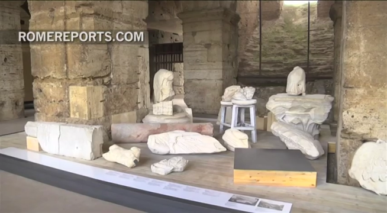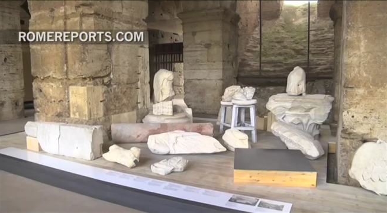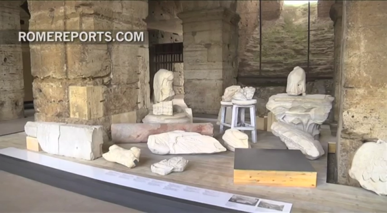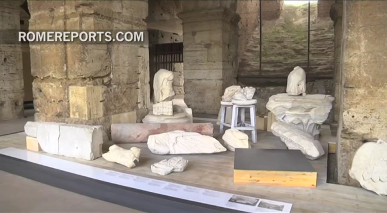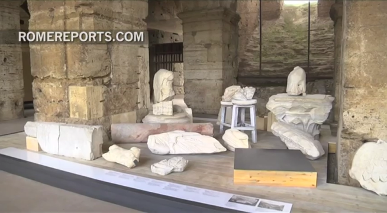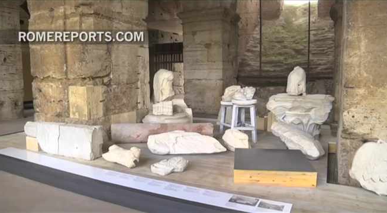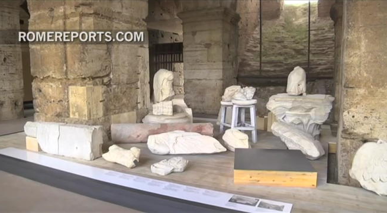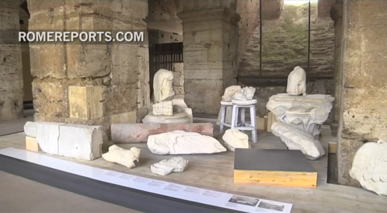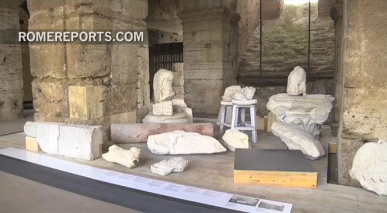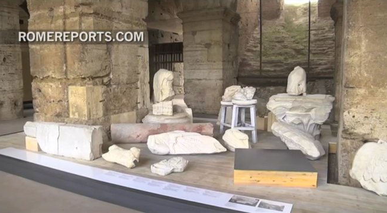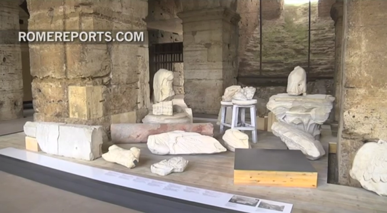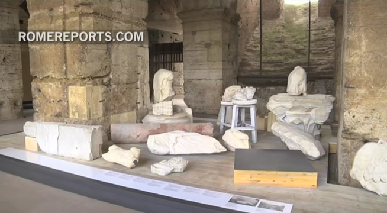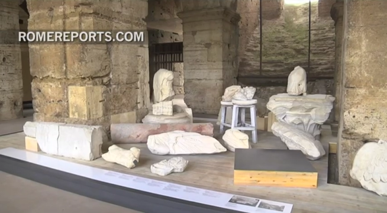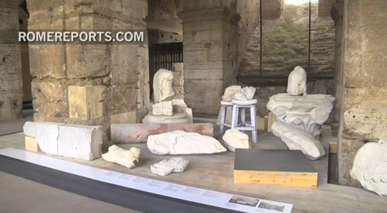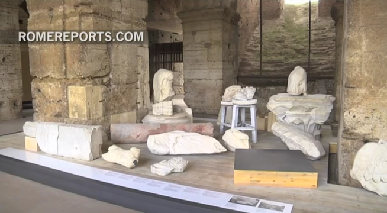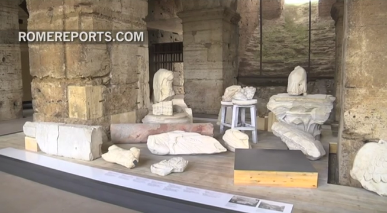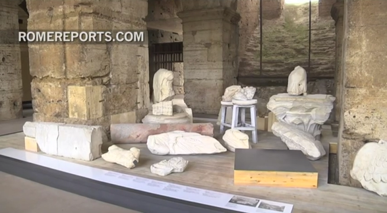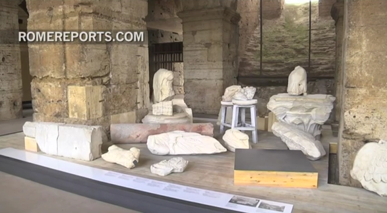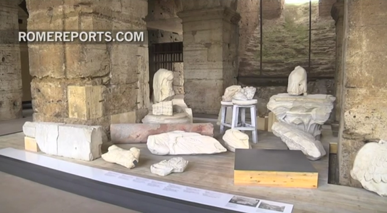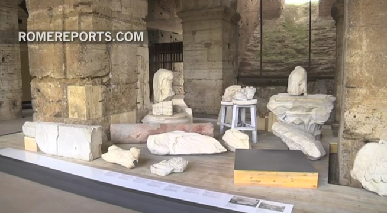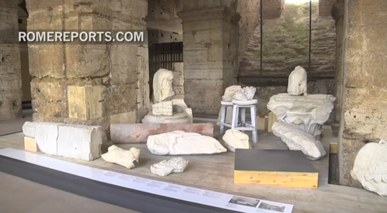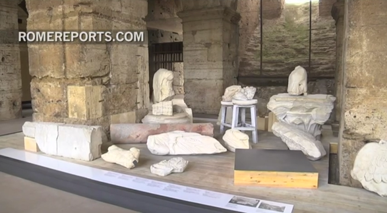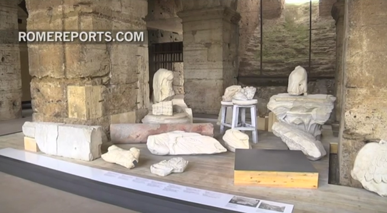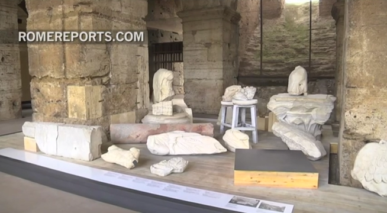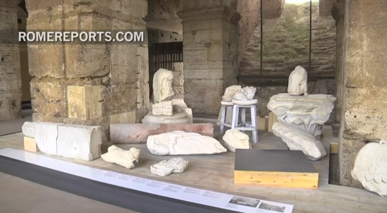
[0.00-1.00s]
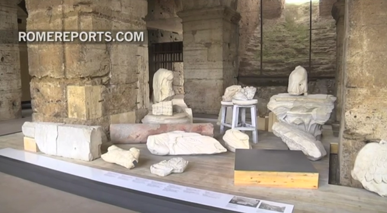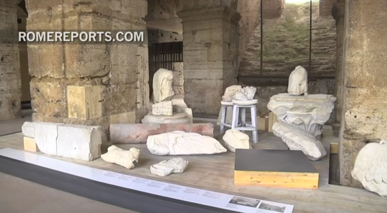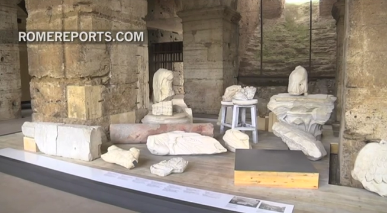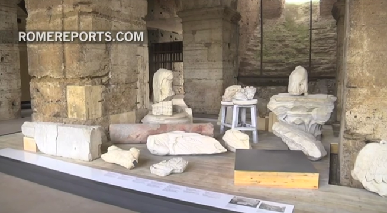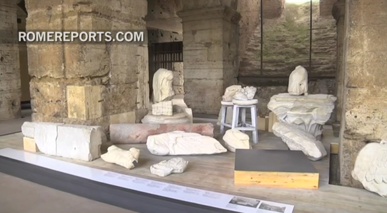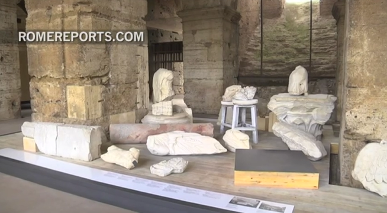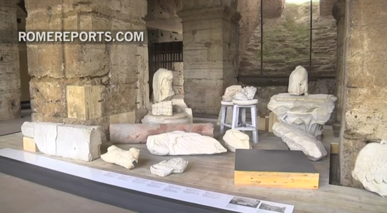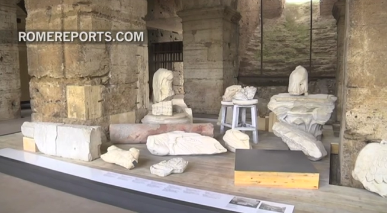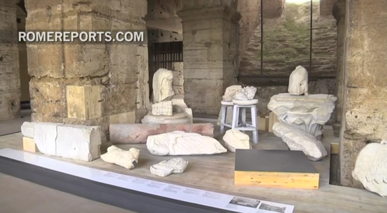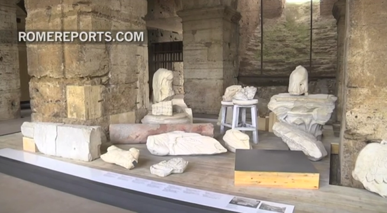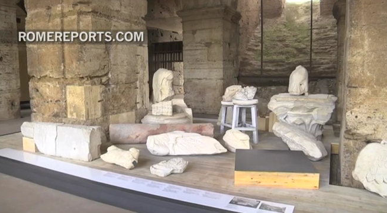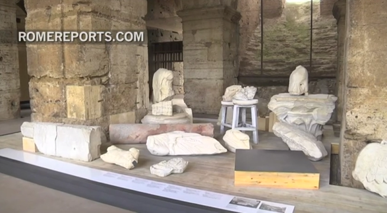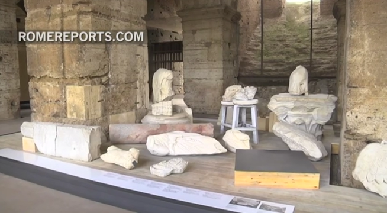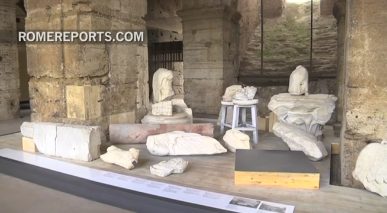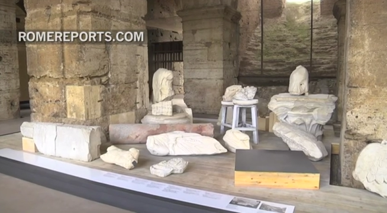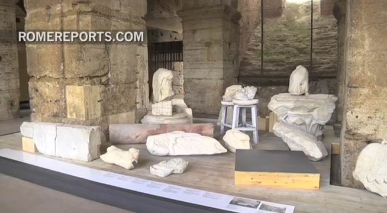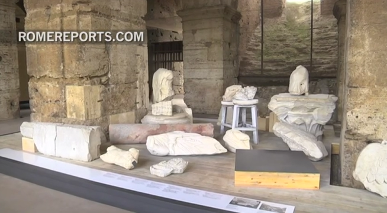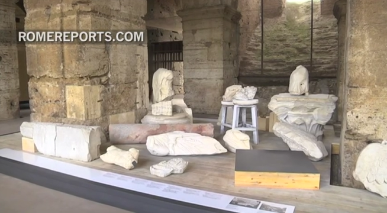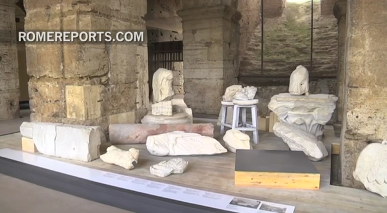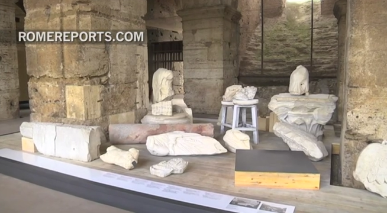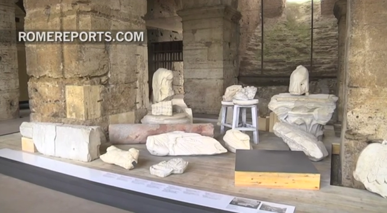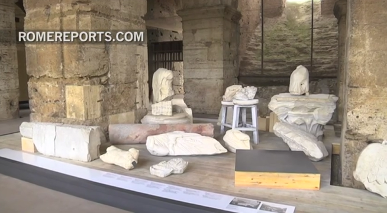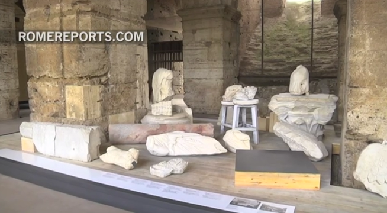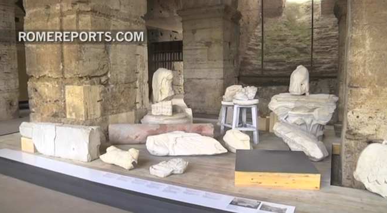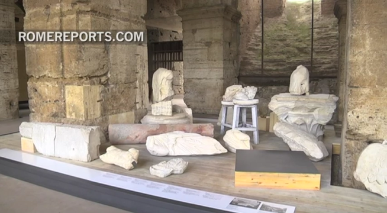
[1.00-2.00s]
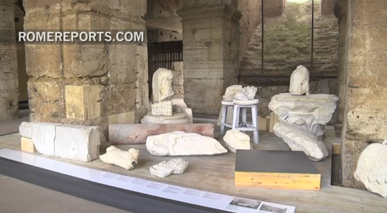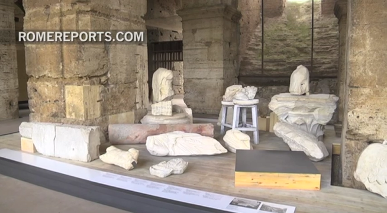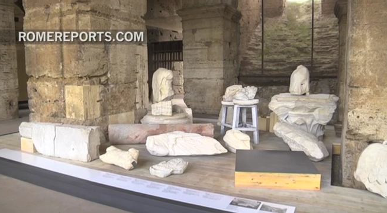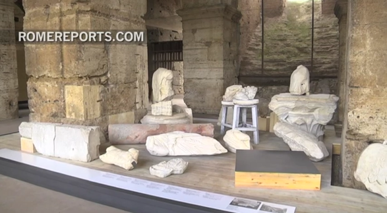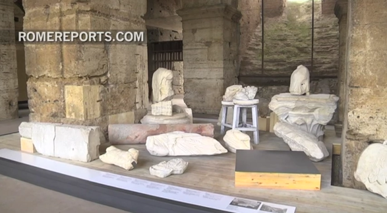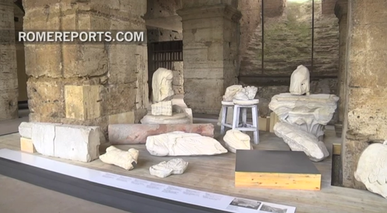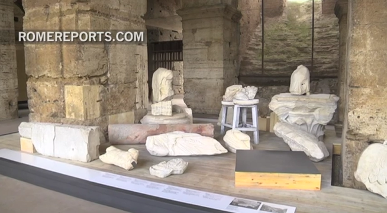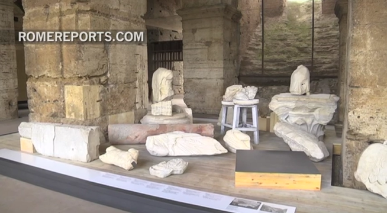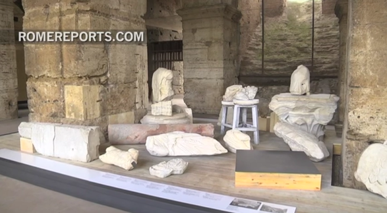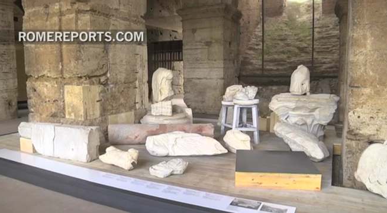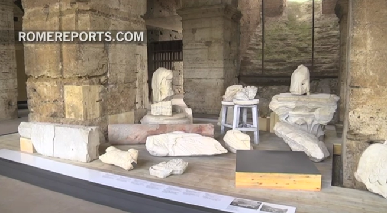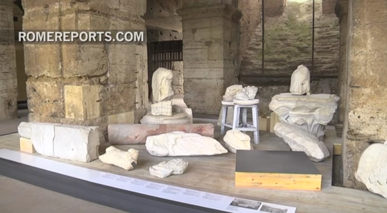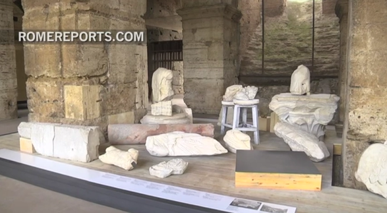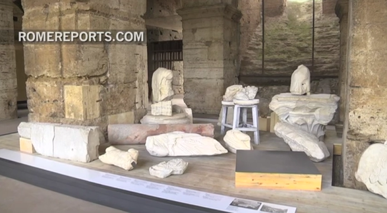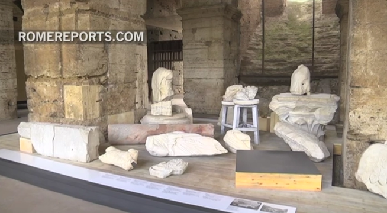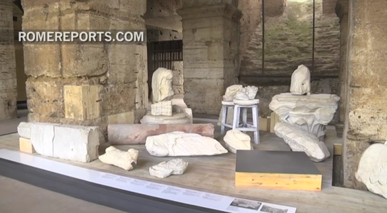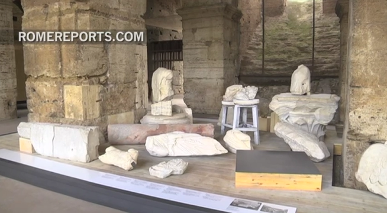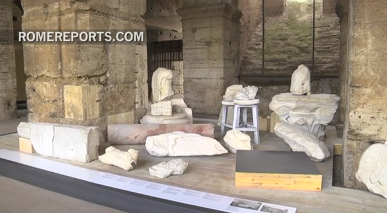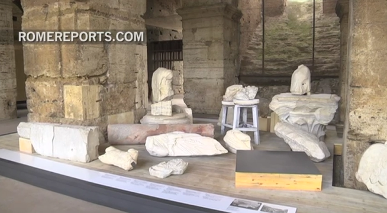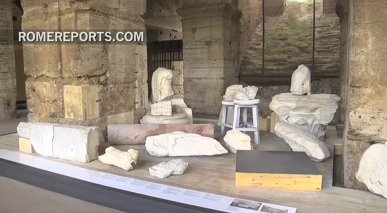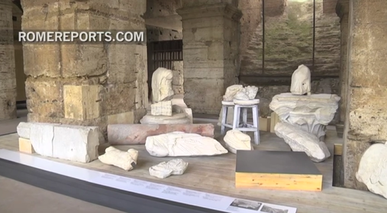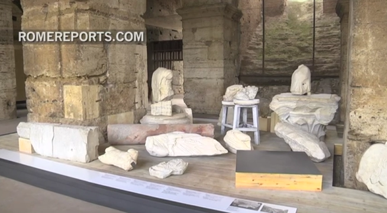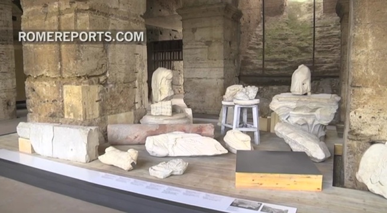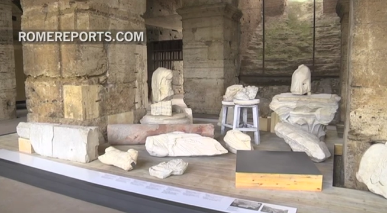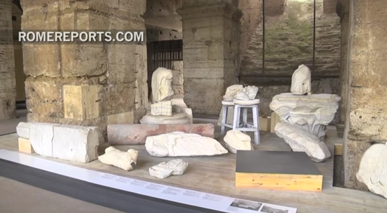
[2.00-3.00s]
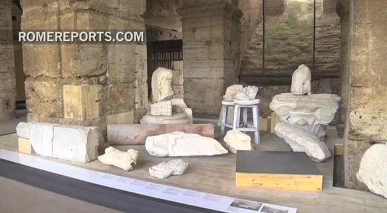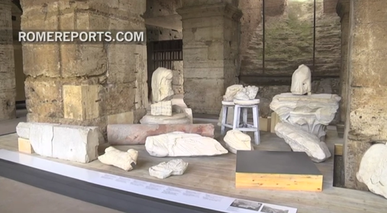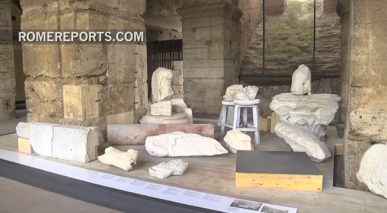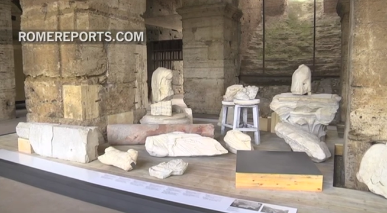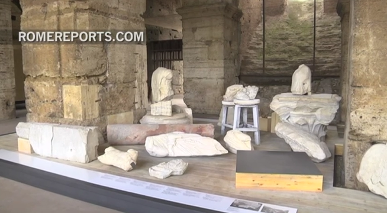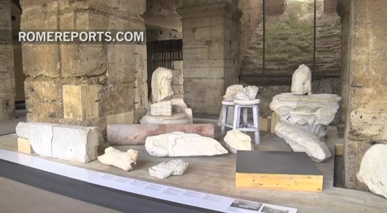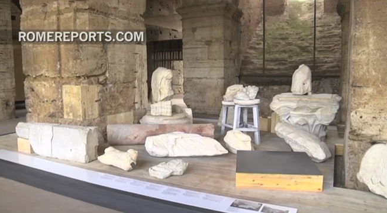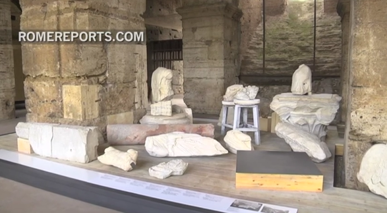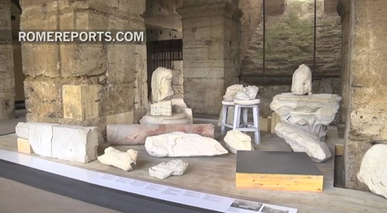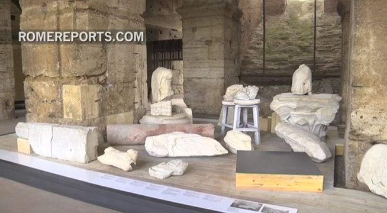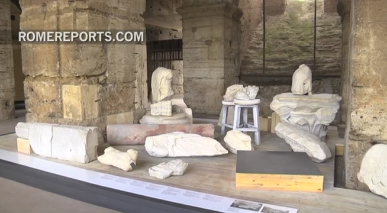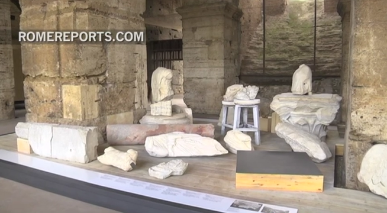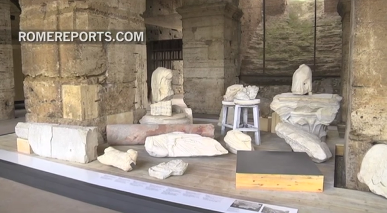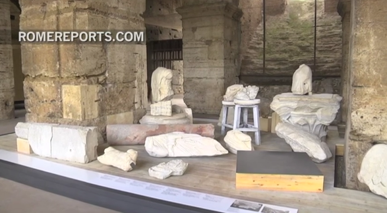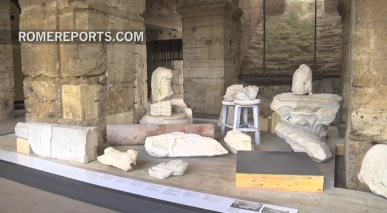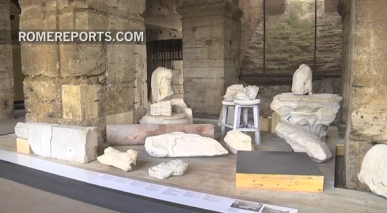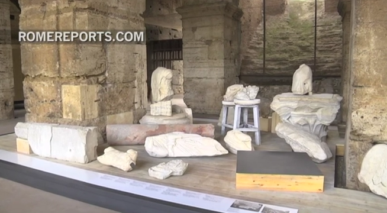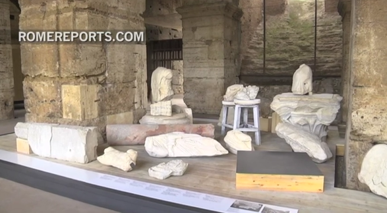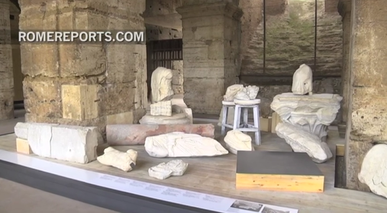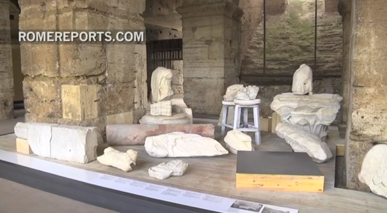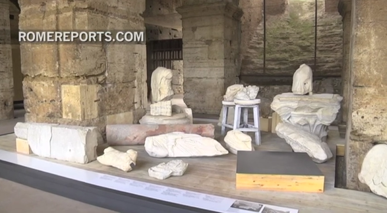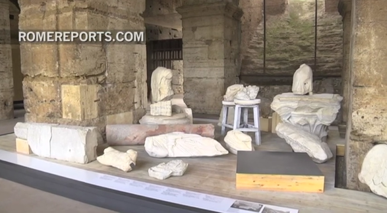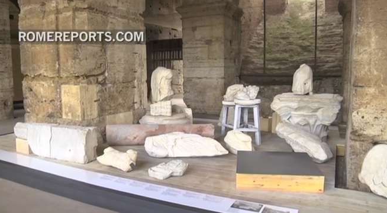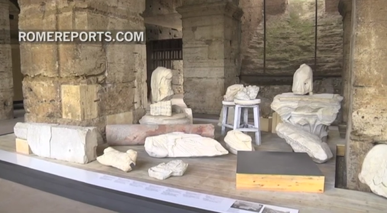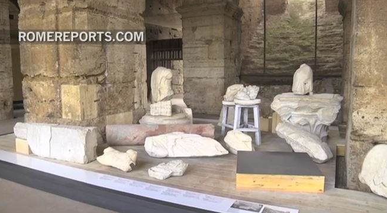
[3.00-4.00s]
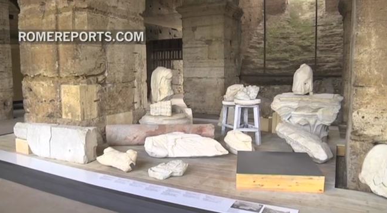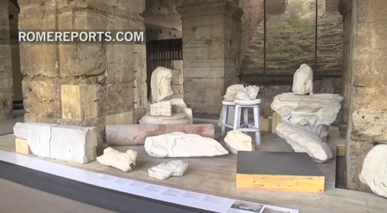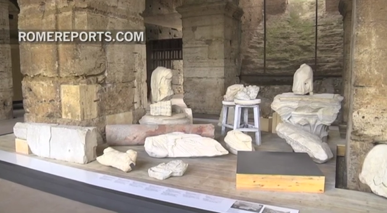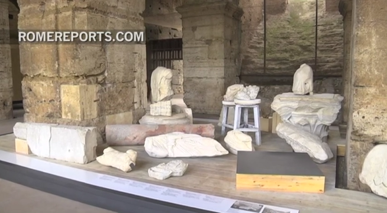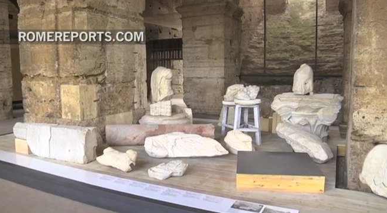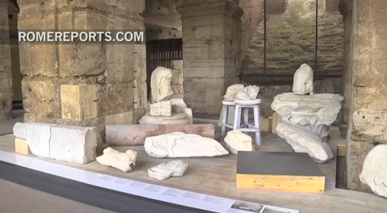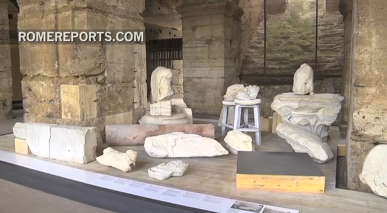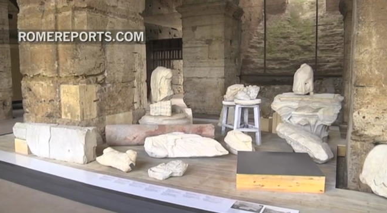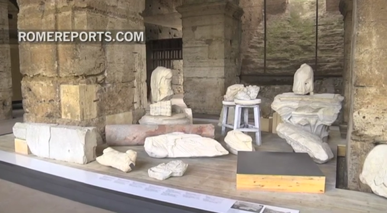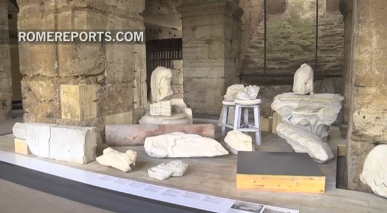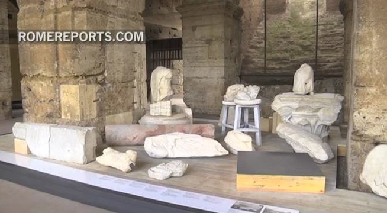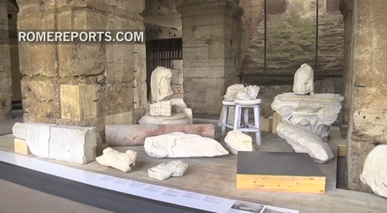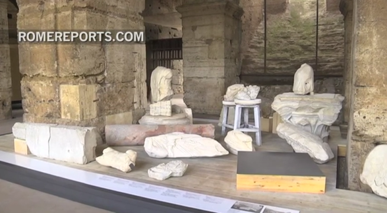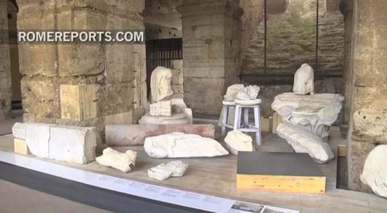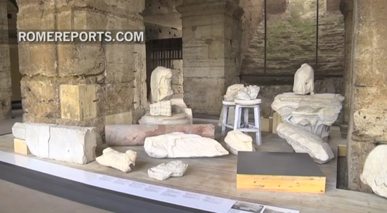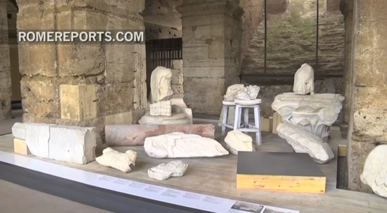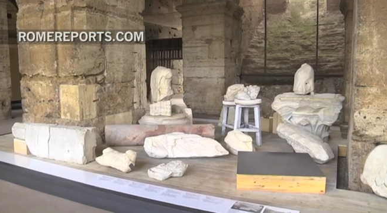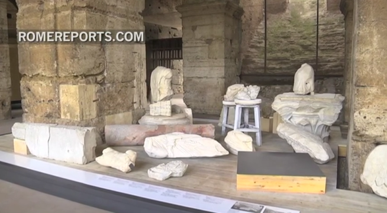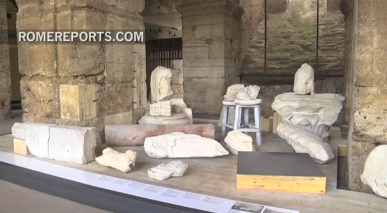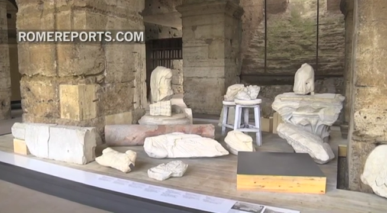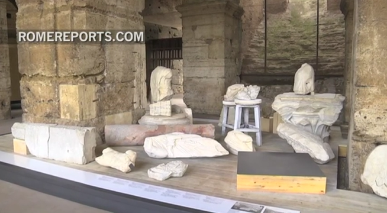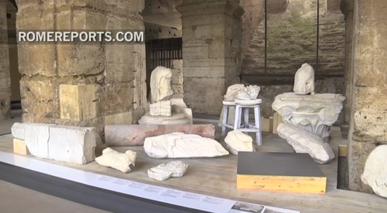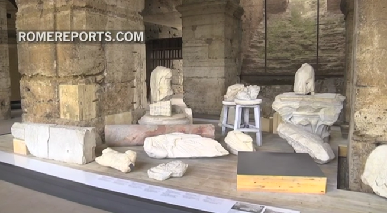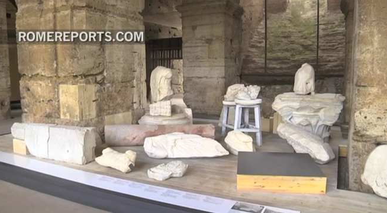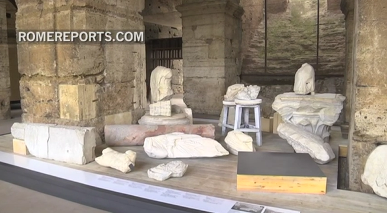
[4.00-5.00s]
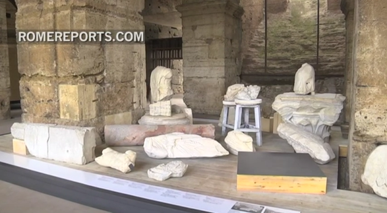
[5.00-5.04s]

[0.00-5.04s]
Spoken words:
No face is visible, so there are no lips to read.